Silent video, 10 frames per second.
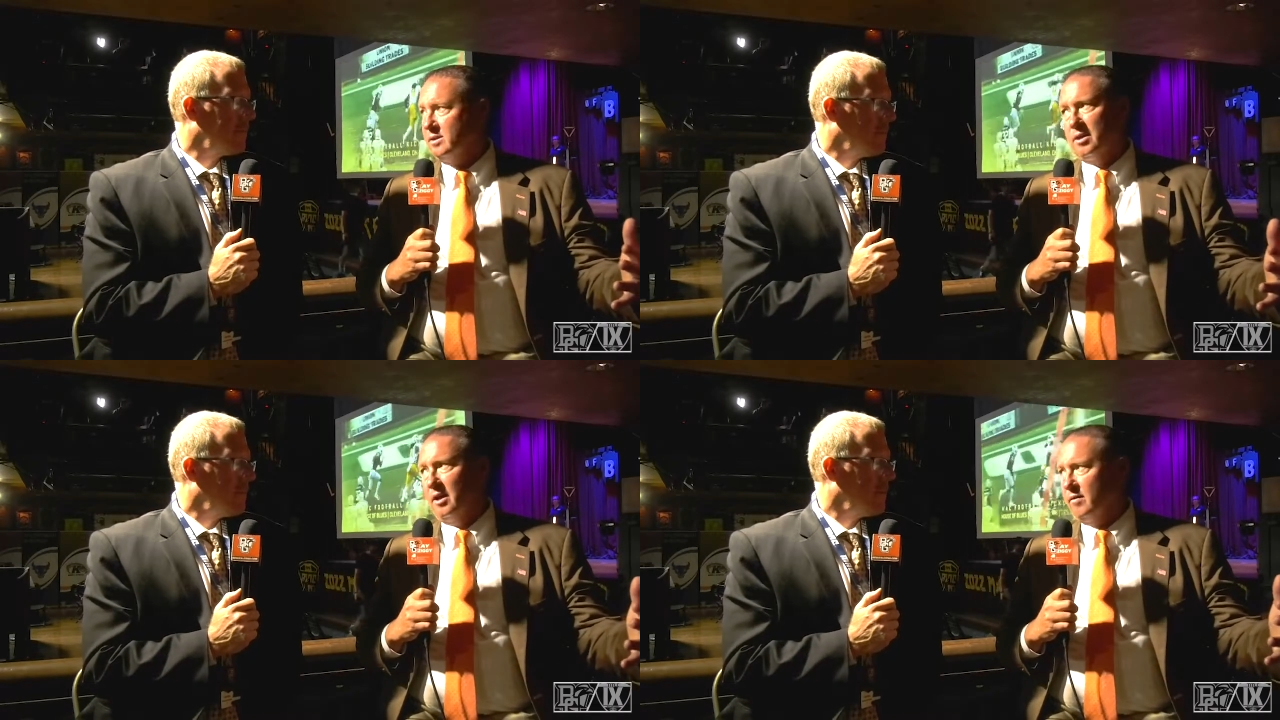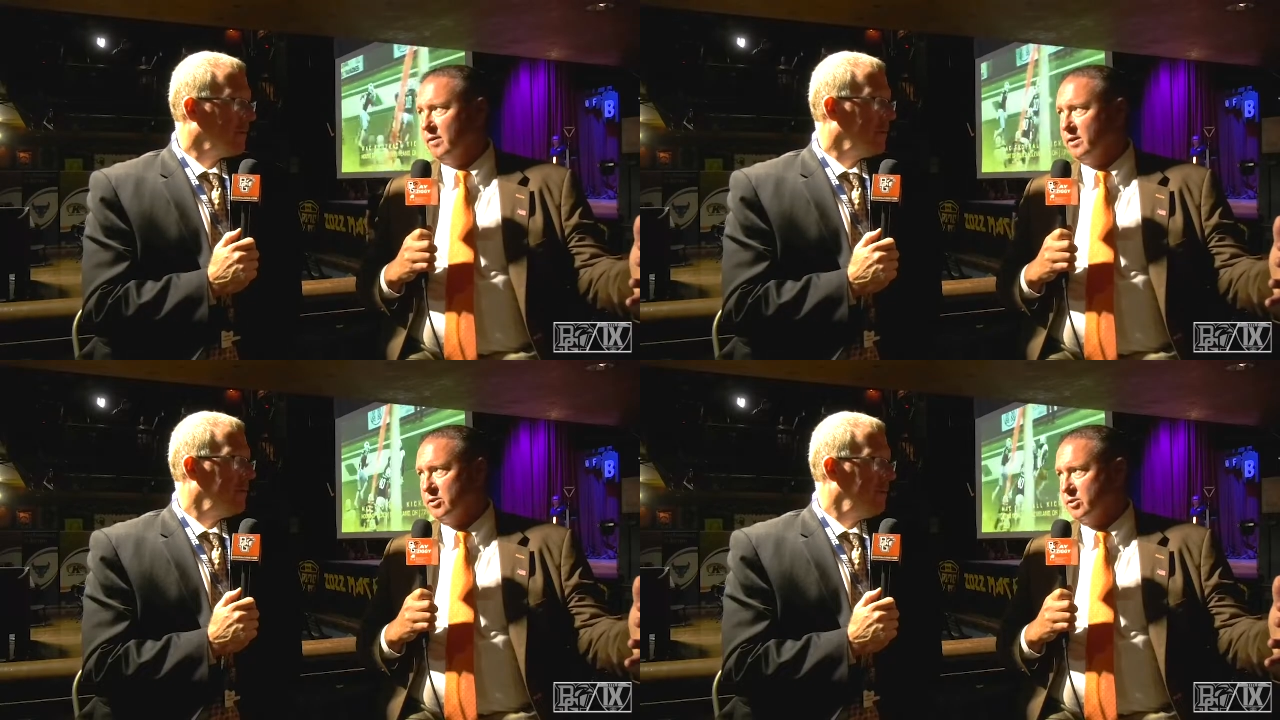Speaker 1: ton of
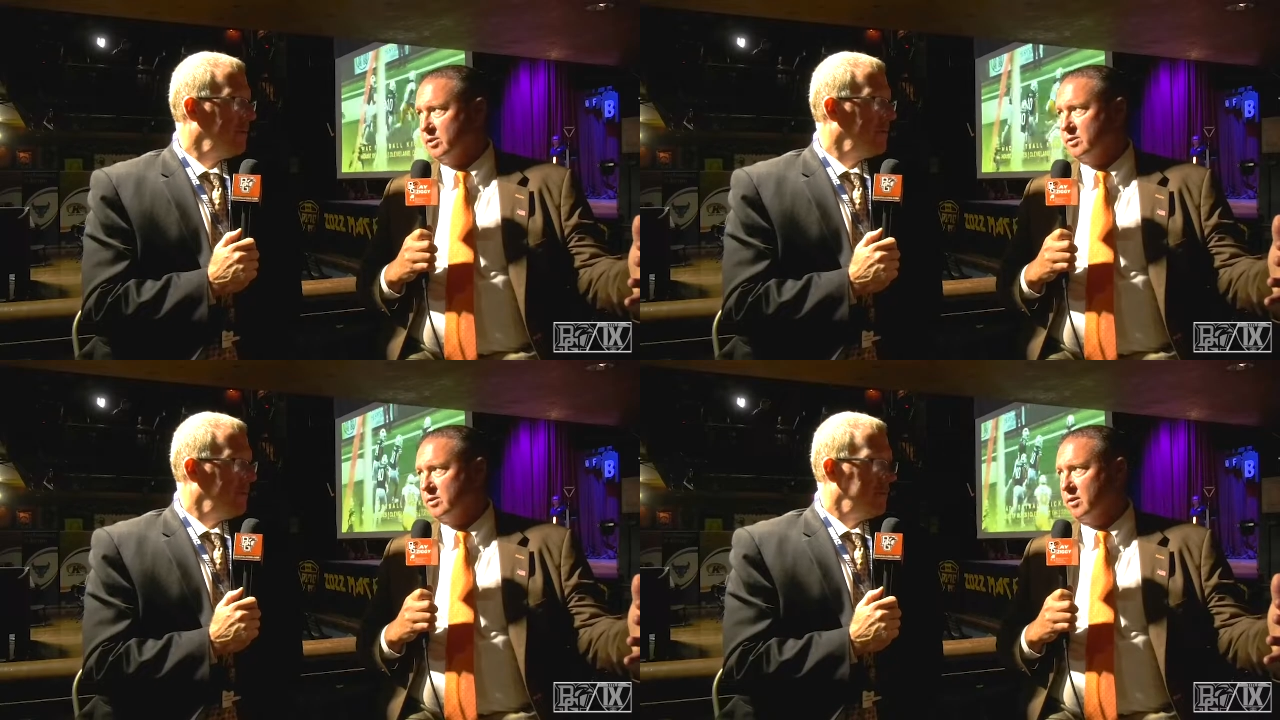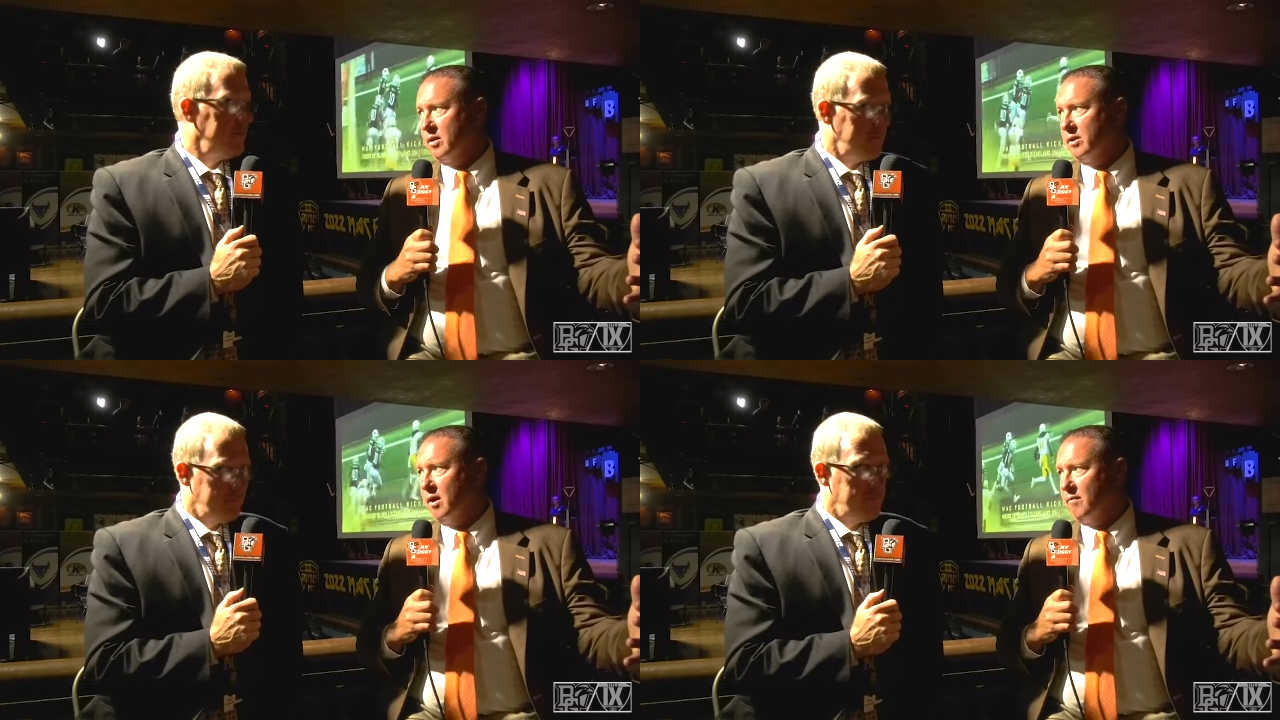additions on
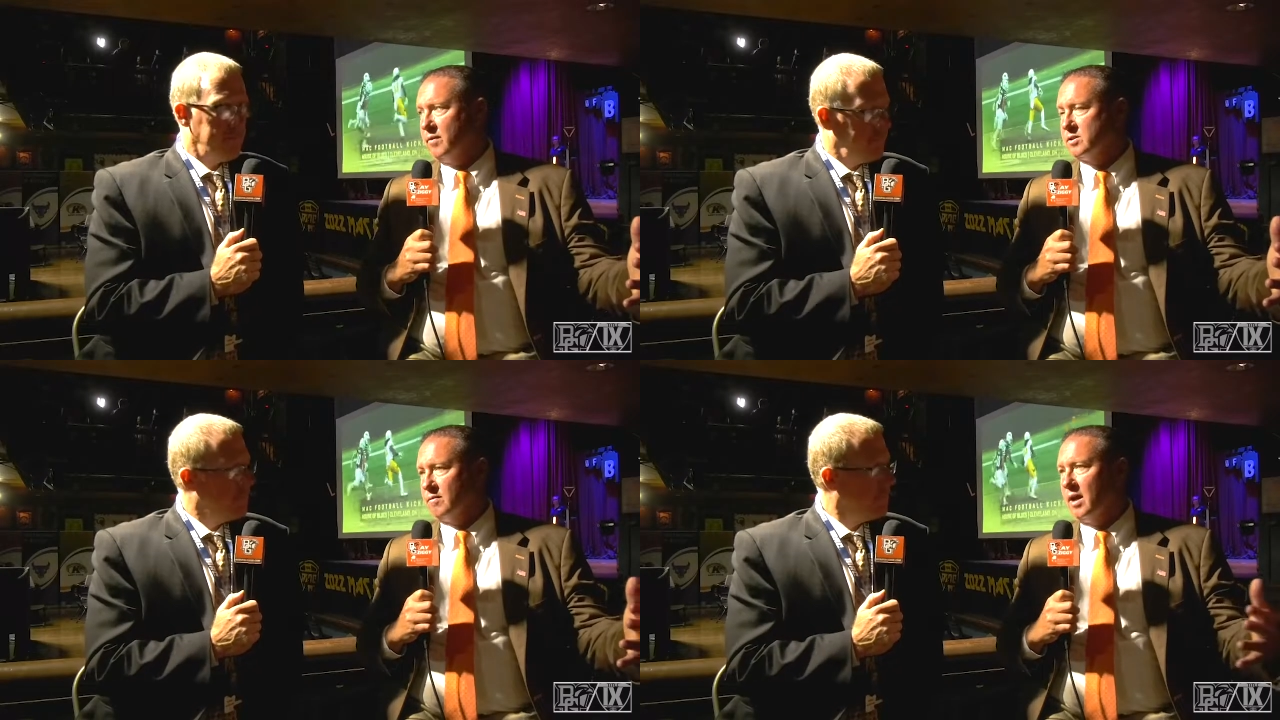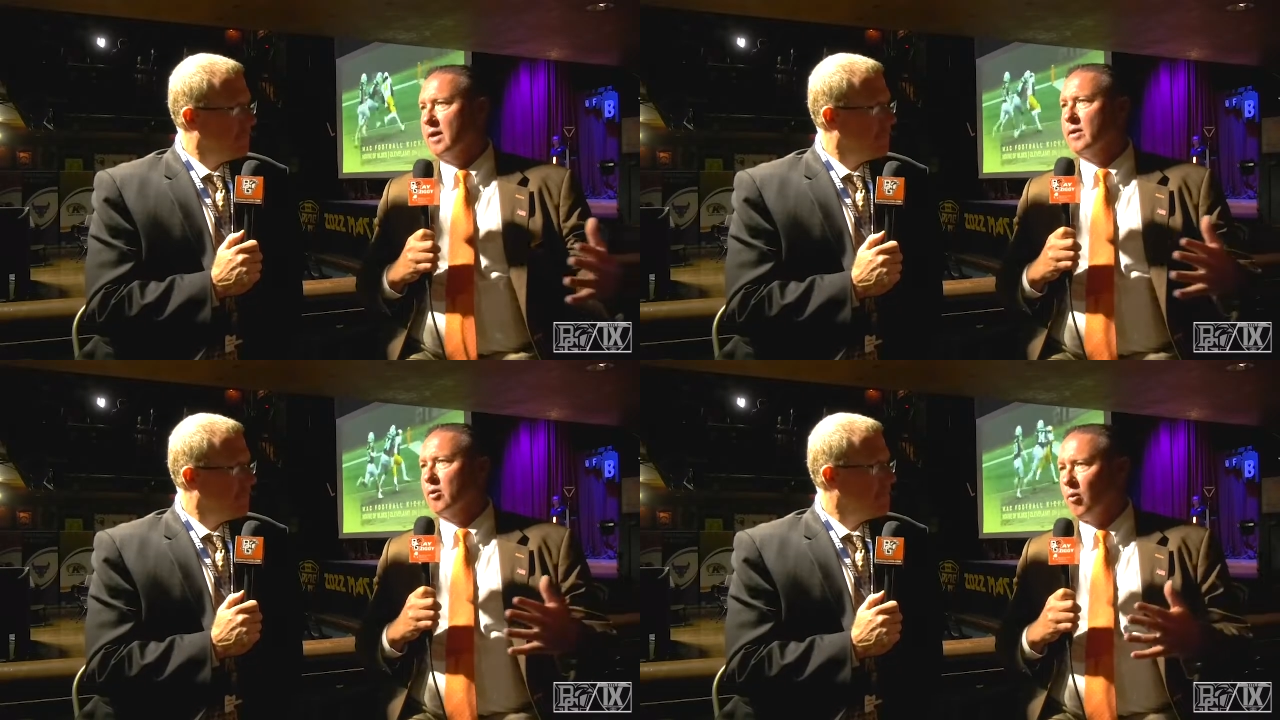the offensive line
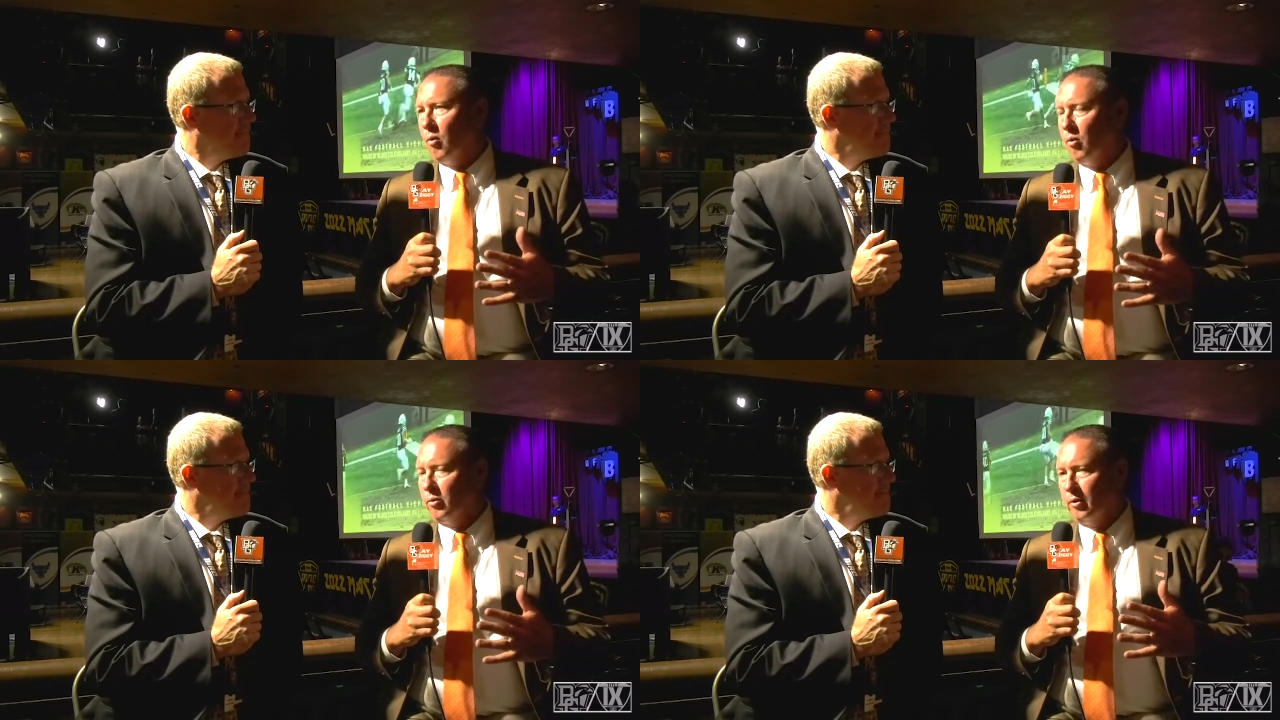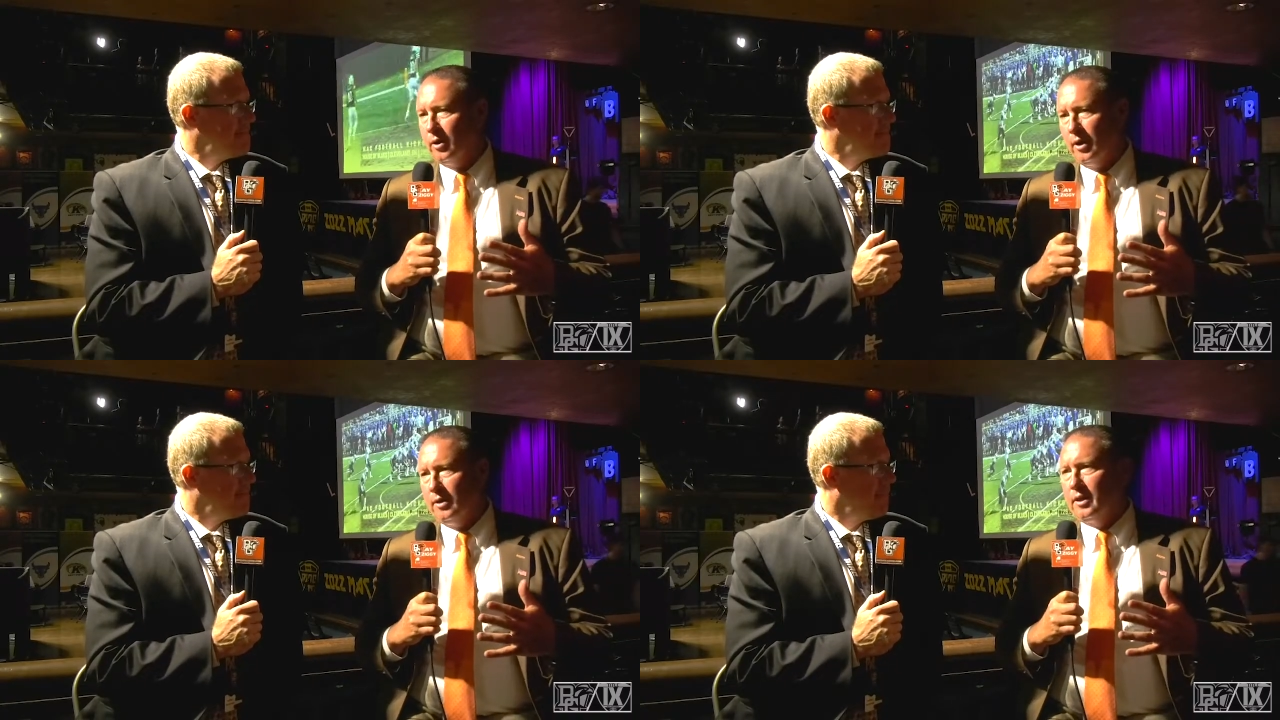that are older
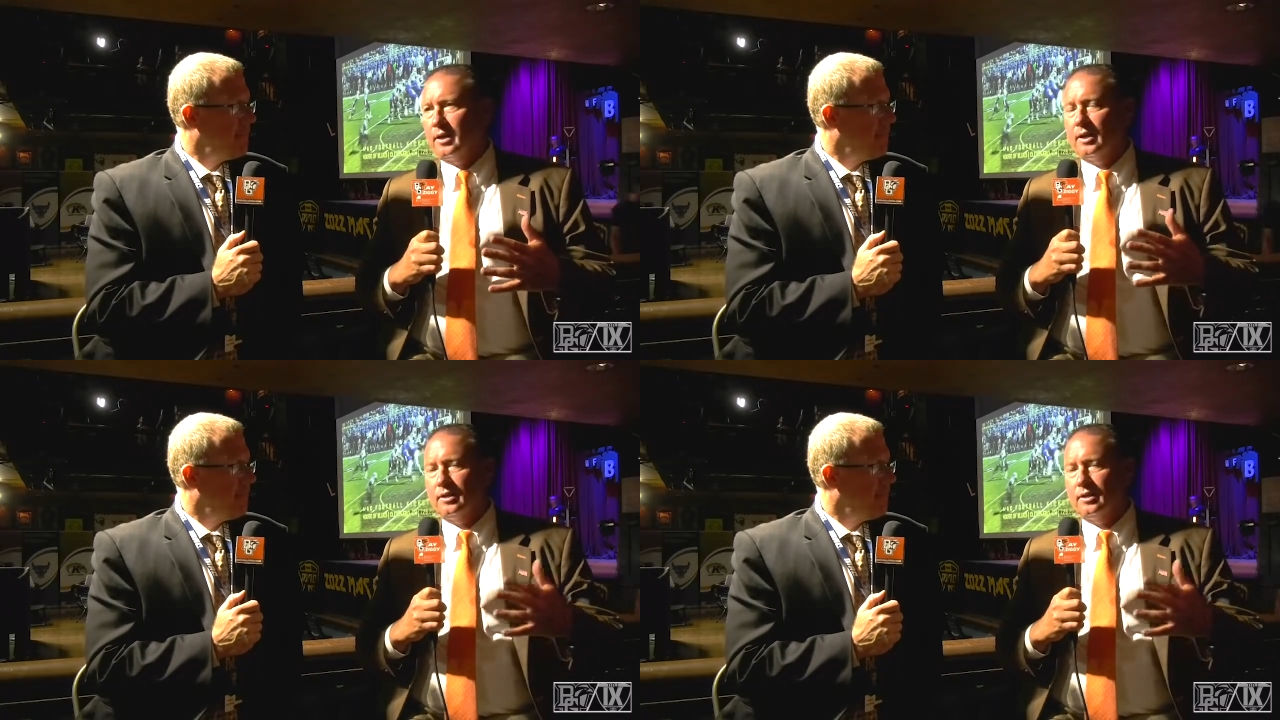that can